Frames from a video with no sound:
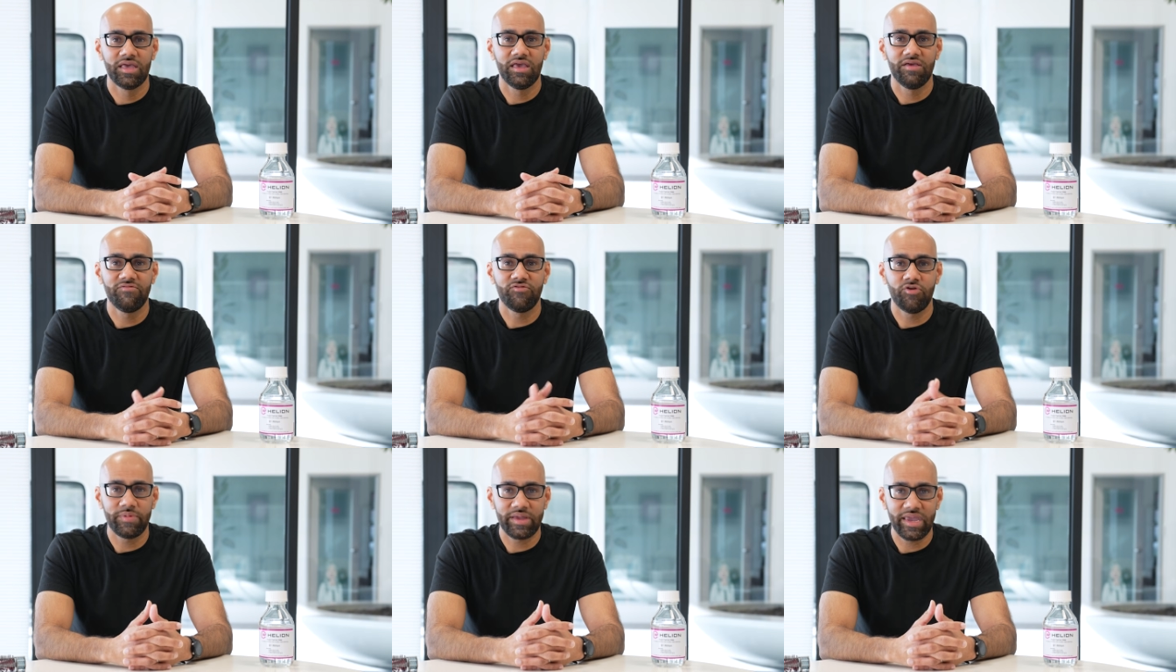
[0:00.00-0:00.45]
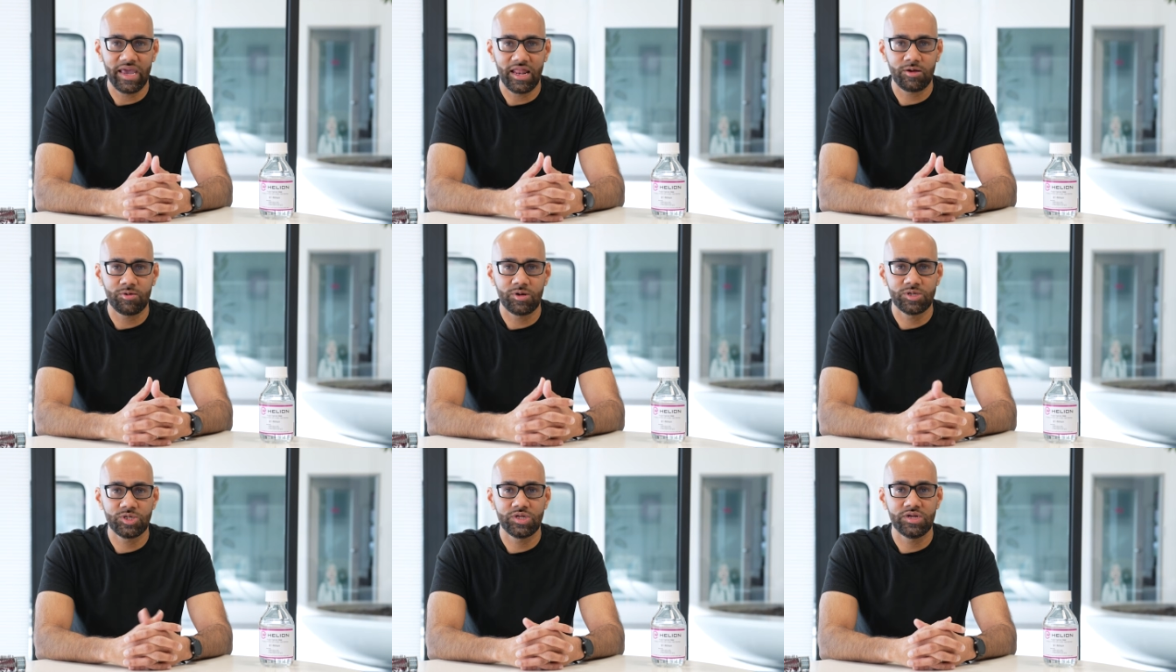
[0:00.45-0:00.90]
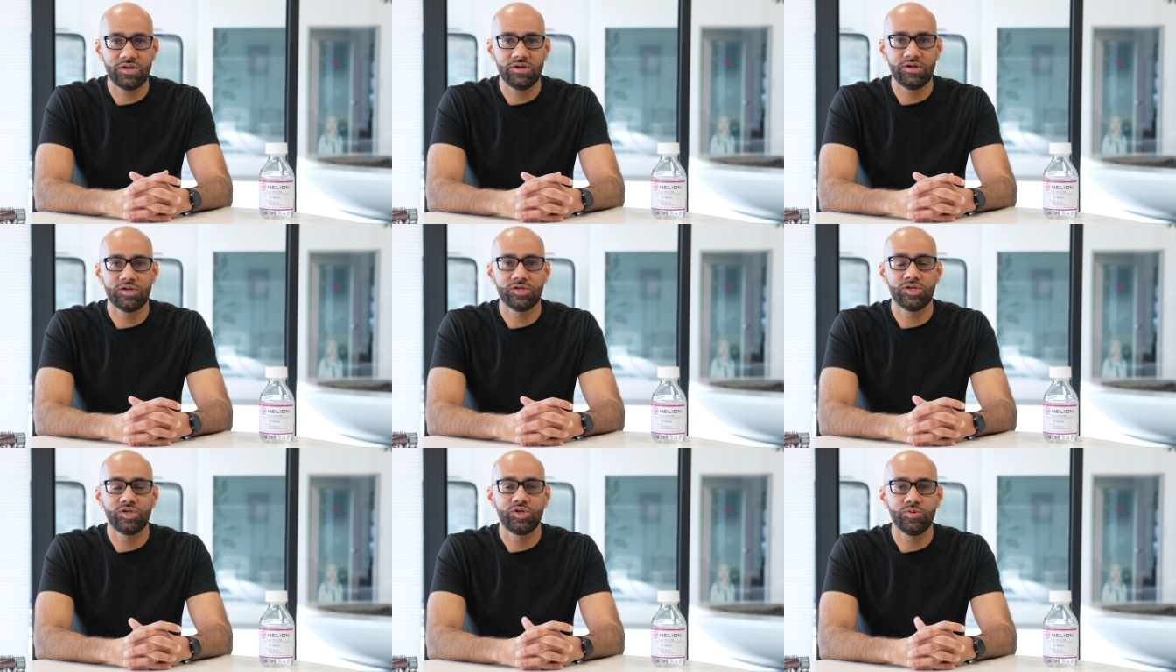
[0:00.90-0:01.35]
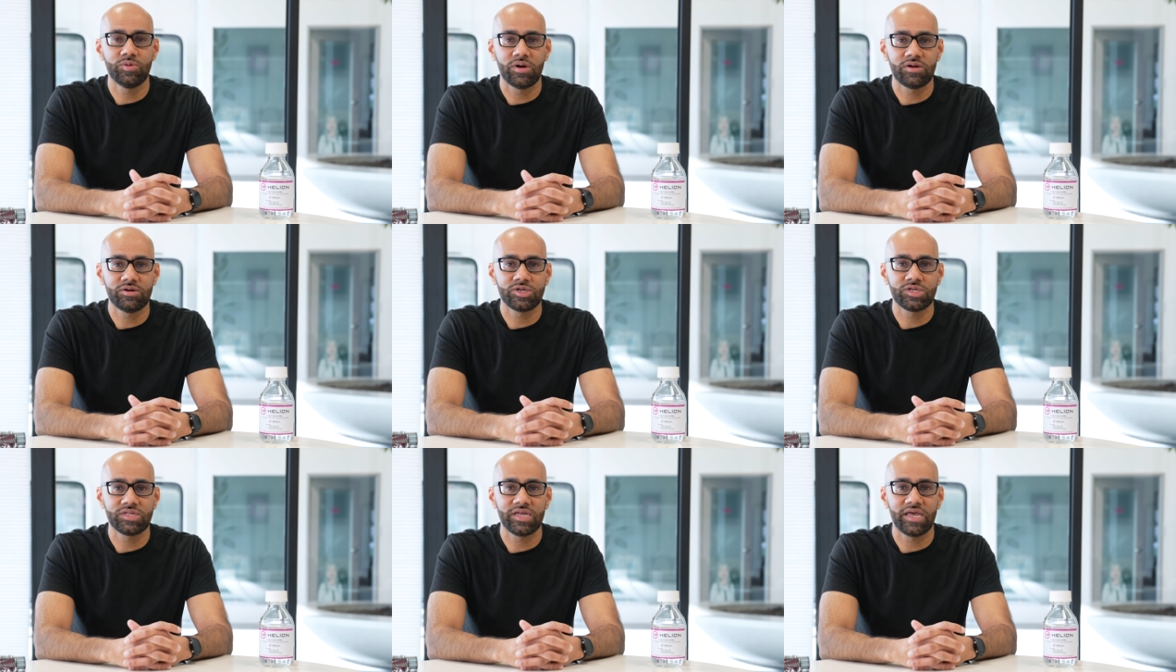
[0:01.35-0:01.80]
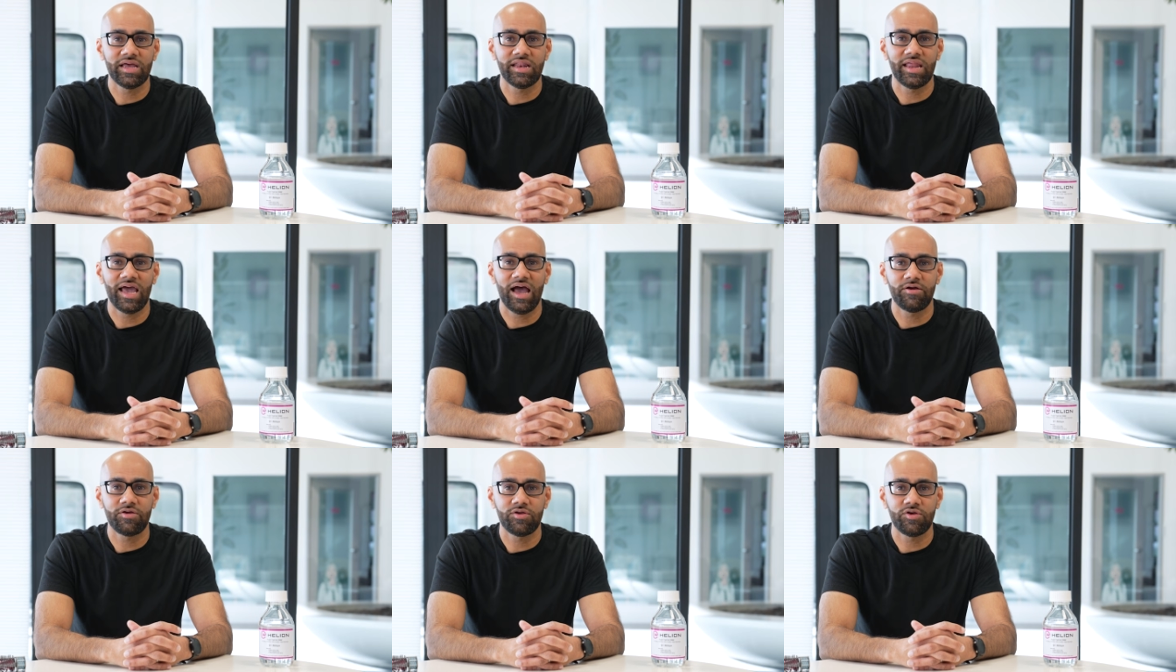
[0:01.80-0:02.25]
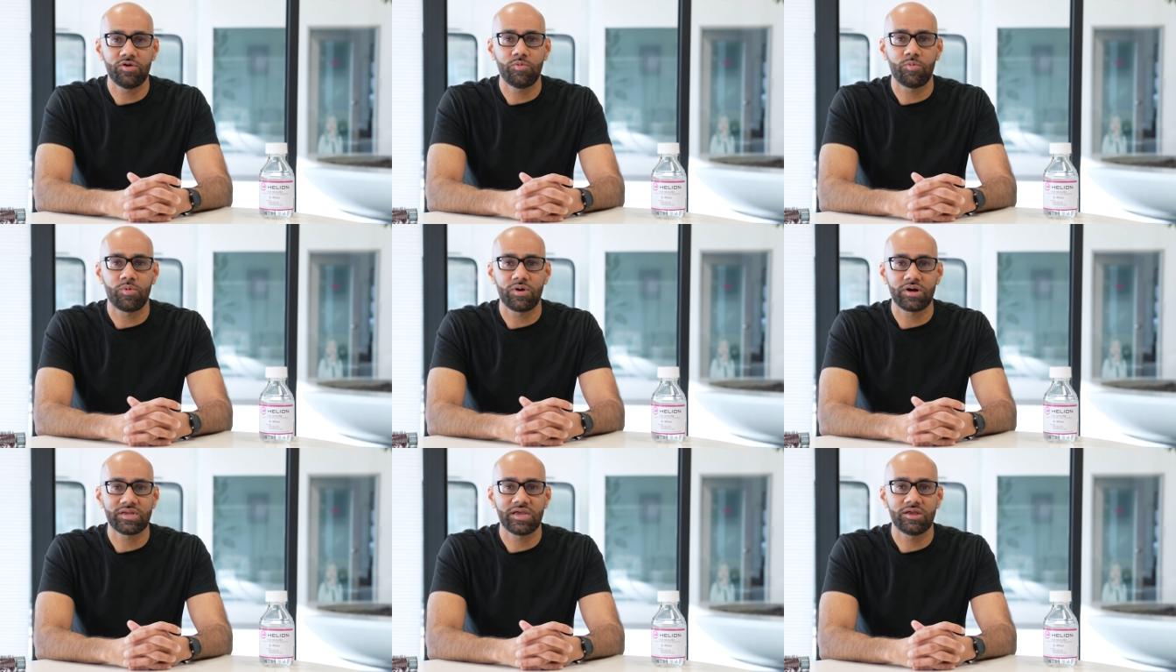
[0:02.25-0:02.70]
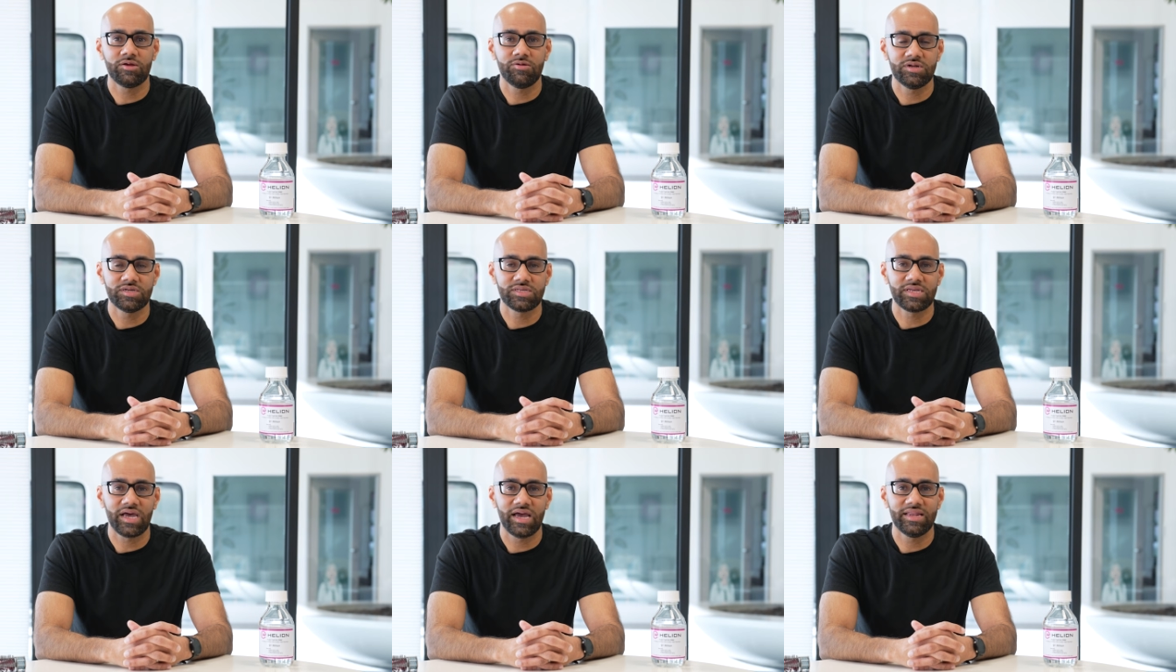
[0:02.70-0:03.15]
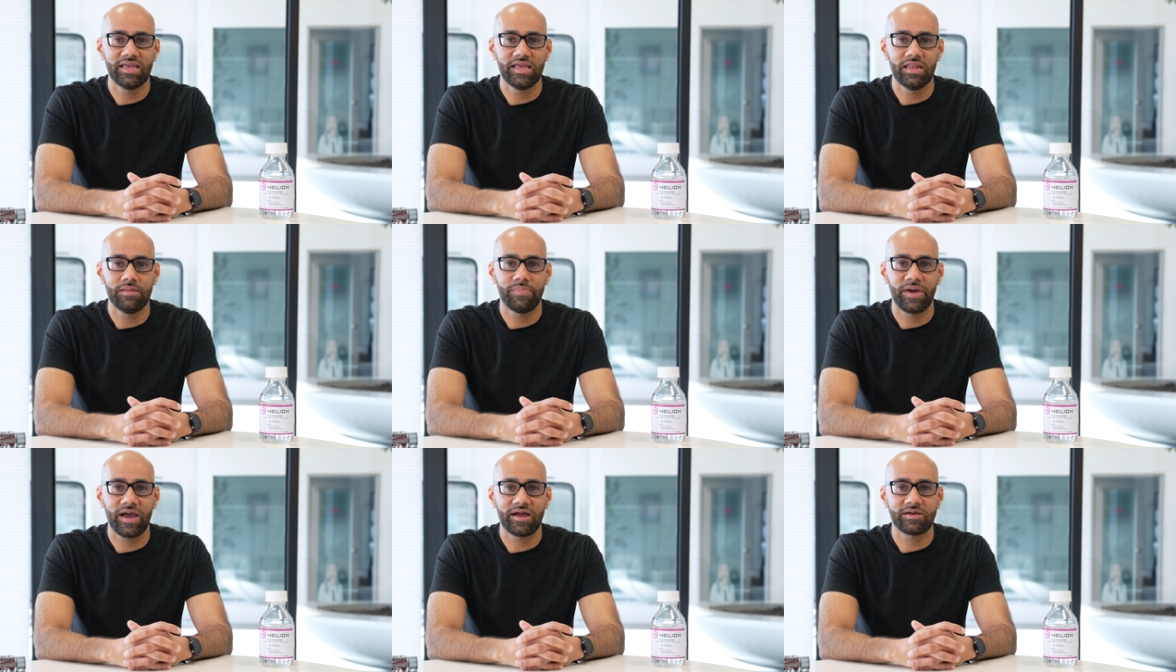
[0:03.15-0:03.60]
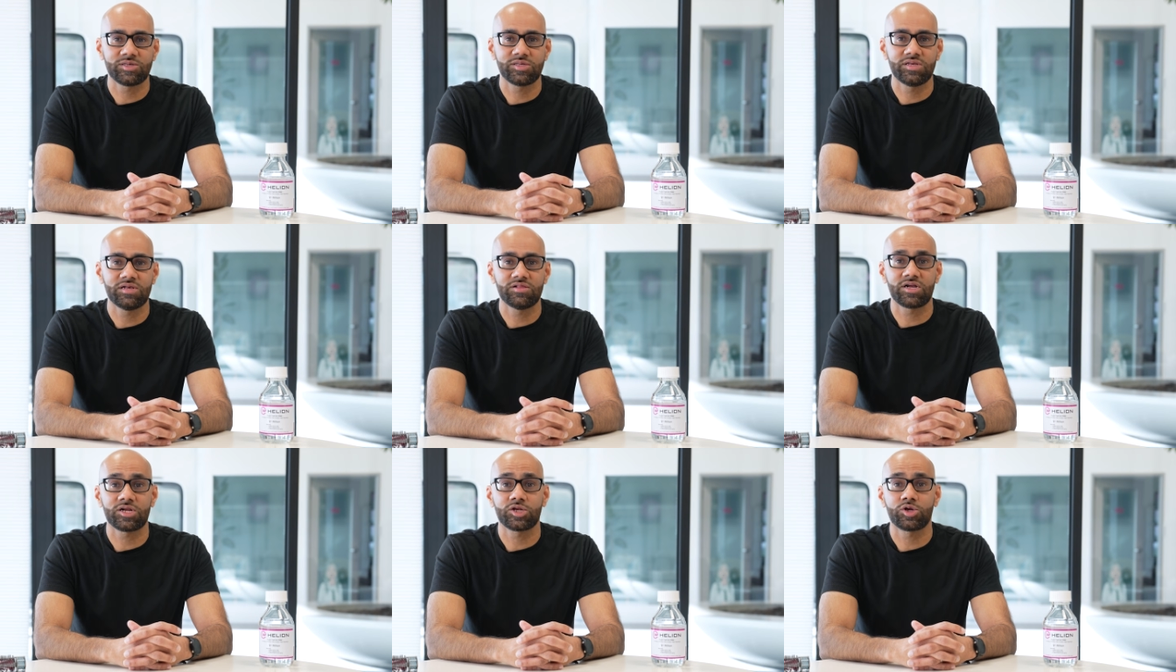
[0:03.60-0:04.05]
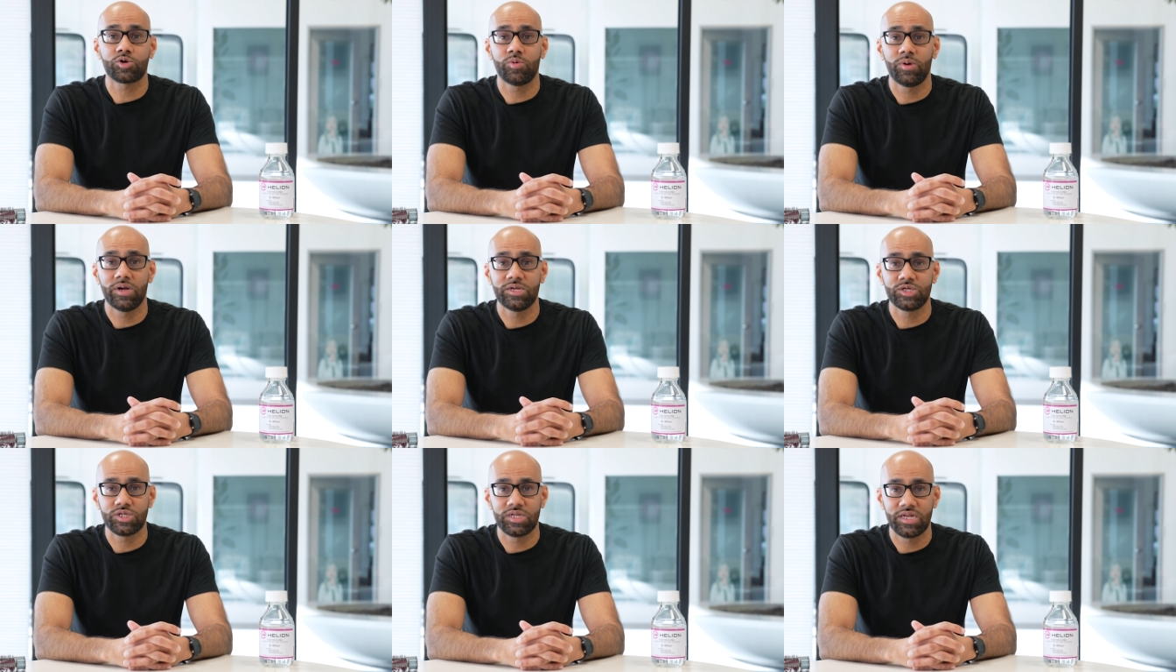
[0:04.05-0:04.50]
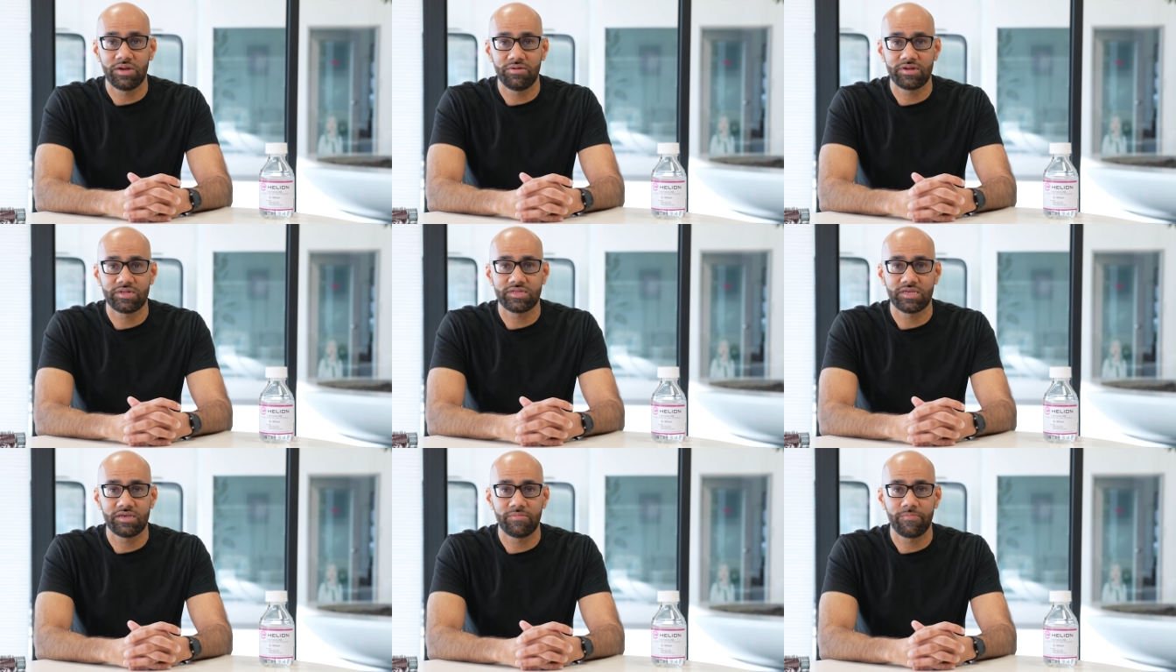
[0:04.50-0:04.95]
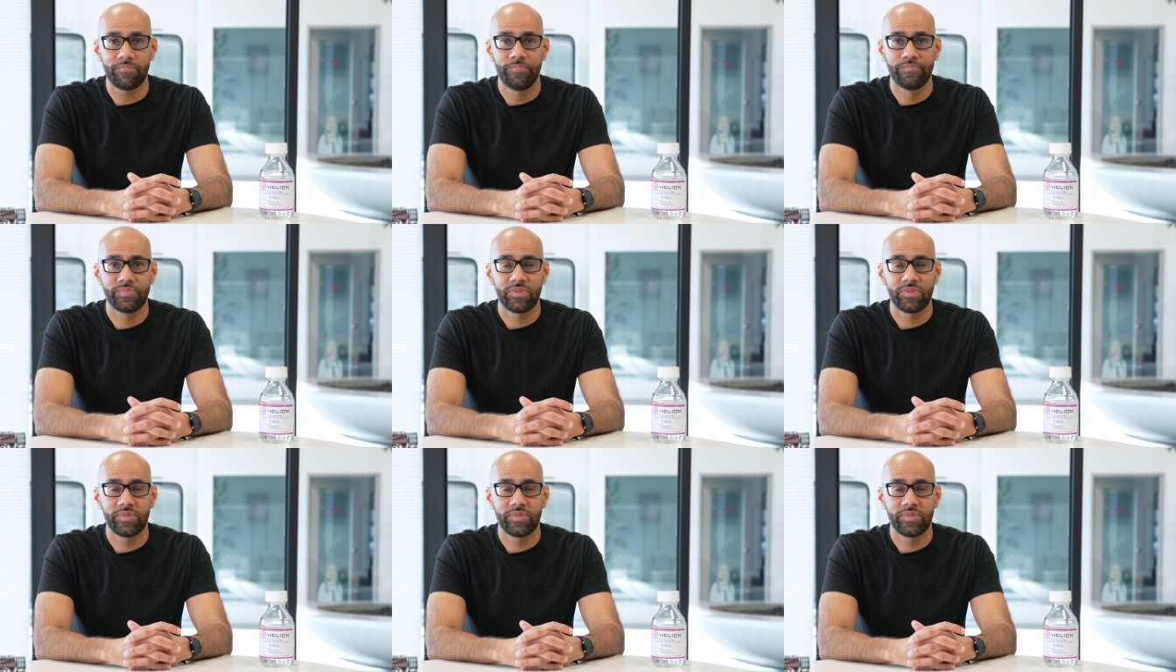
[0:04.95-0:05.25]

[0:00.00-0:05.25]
If you're a mechanical engineer, do you understand how your work and your design impacts the electrical engineering team?